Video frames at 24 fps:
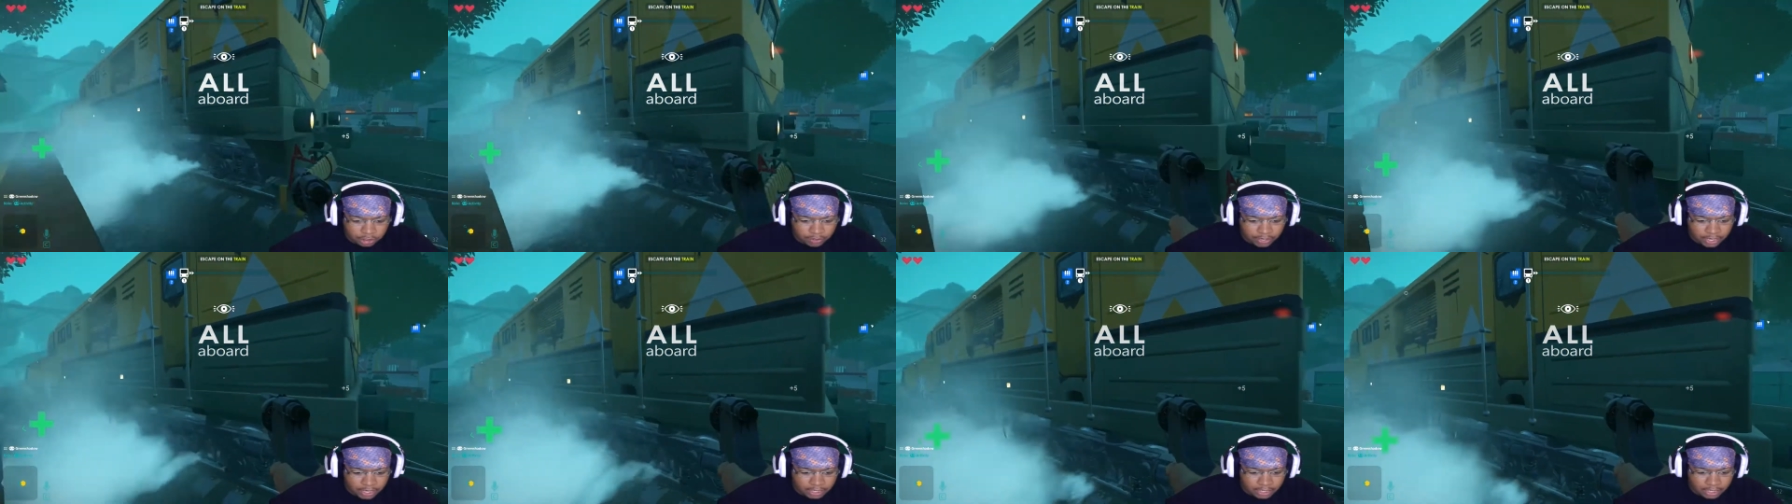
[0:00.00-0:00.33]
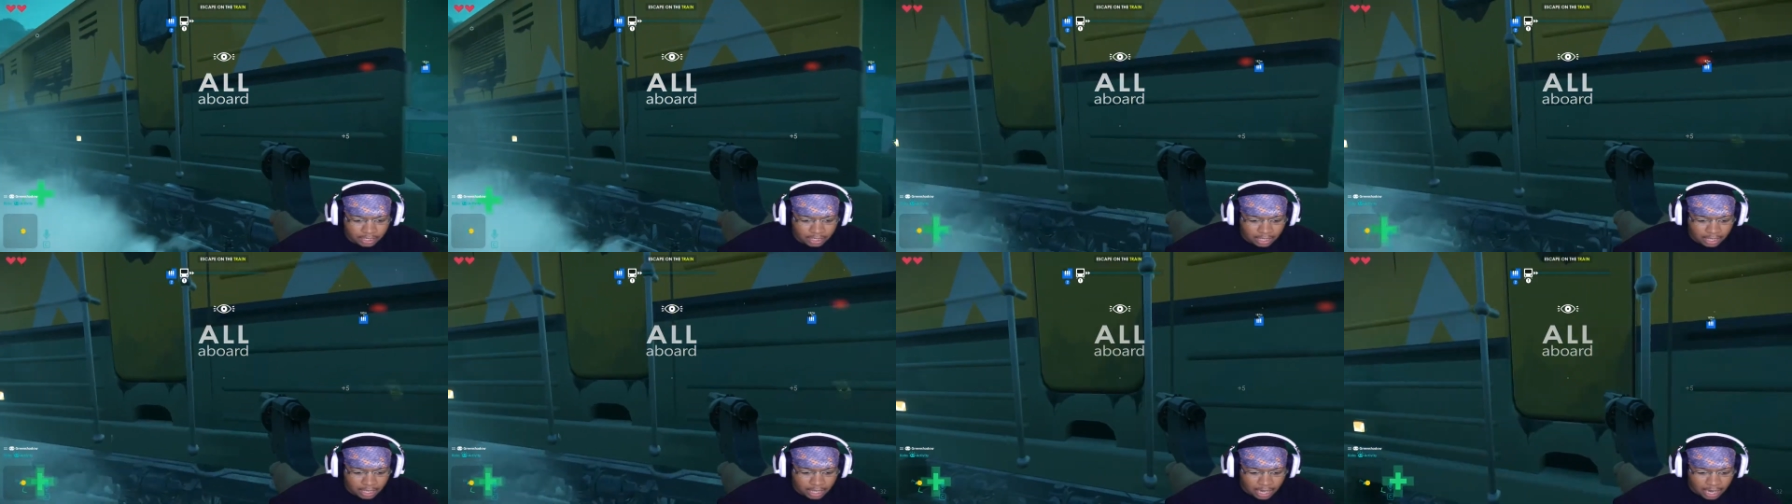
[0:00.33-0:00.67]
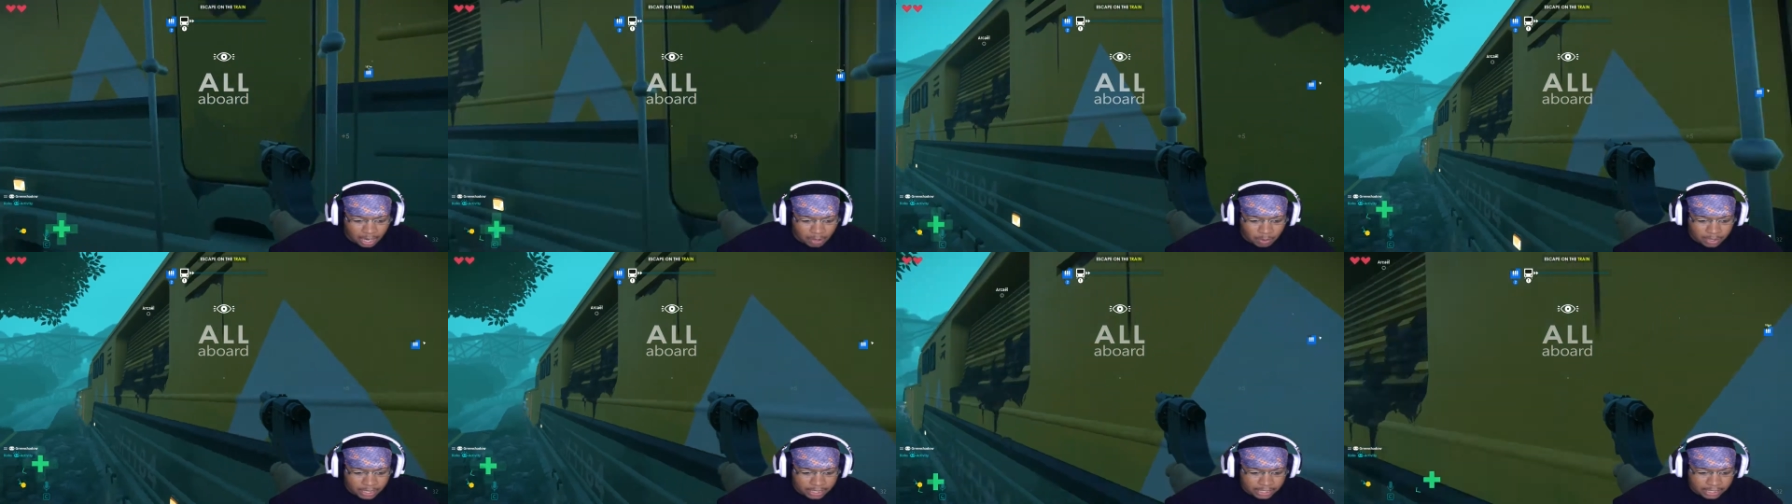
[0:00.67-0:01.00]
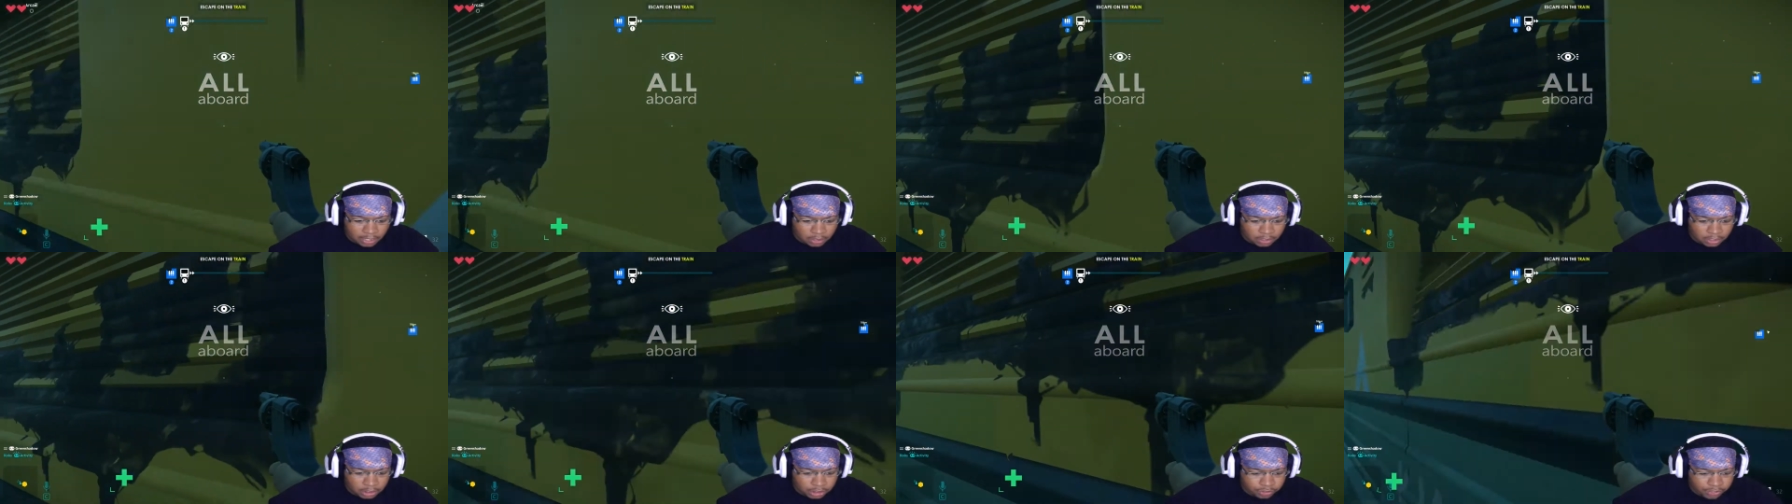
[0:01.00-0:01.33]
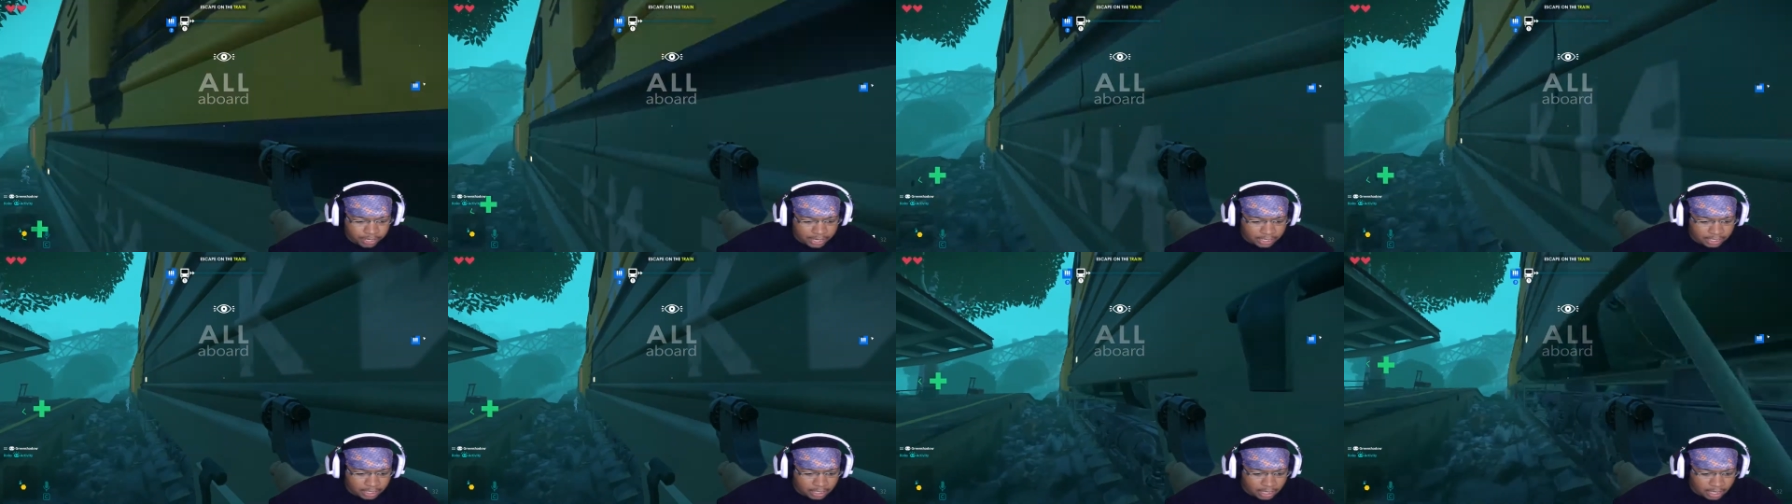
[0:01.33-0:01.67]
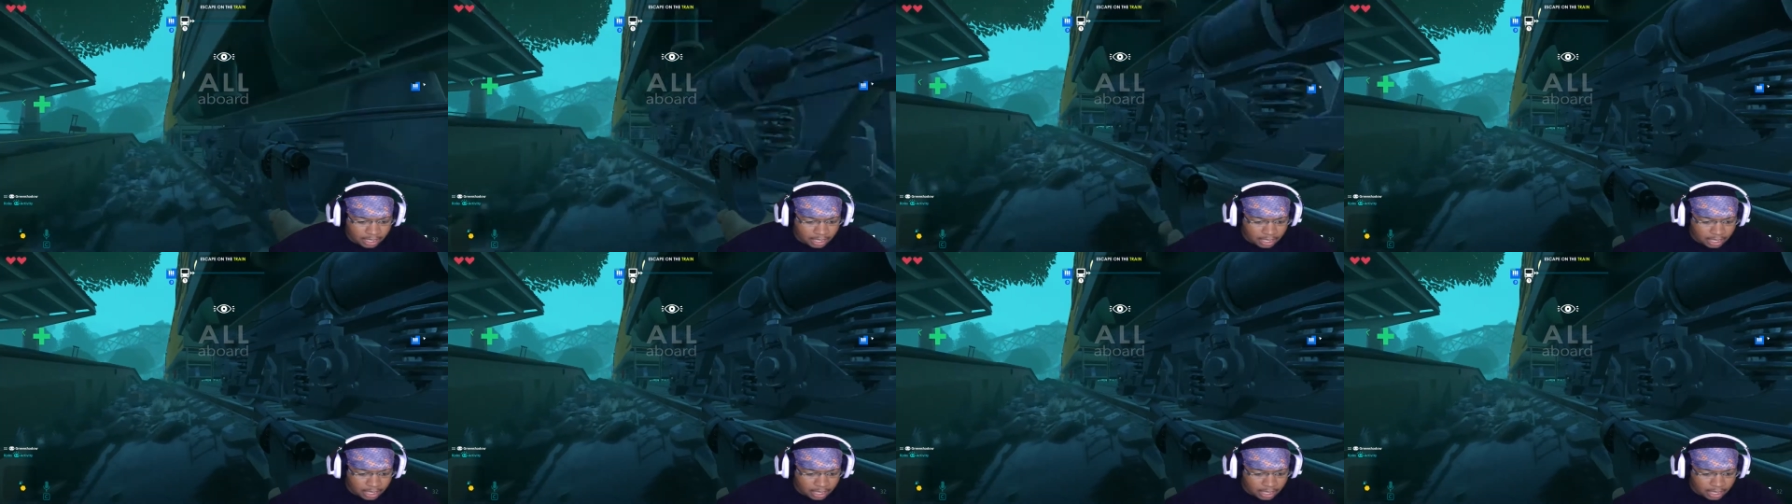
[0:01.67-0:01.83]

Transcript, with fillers: train. I want to get on the train.